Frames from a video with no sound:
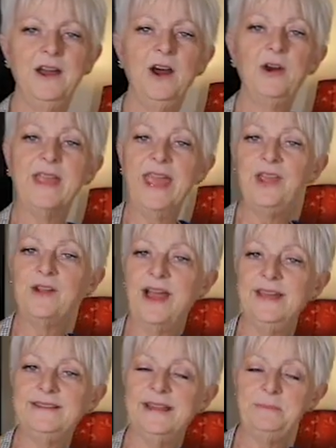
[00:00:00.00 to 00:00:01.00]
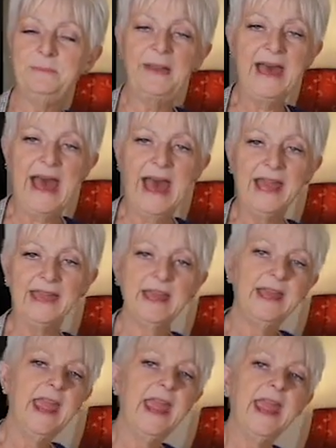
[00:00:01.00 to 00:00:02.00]
Okay, you guys, I'm back,
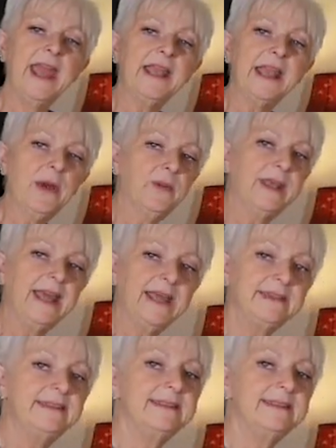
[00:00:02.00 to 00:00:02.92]
and I went ahead and